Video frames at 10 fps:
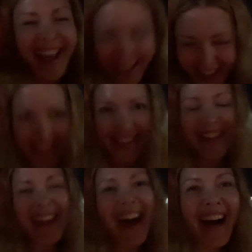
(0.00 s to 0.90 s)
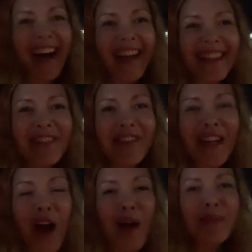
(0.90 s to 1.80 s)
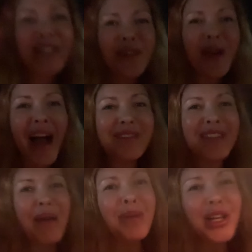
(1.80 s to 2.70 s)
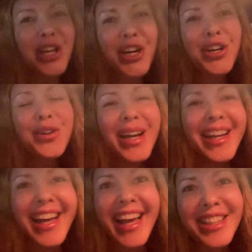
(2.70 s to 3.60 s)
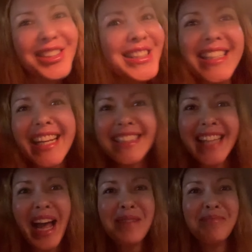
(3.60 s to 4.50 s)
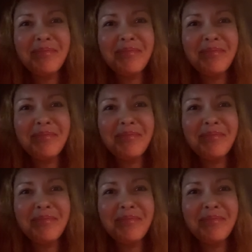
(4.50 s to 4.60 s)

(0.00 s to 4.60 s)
and uh, leave any comments you have down below and I'll see you next time.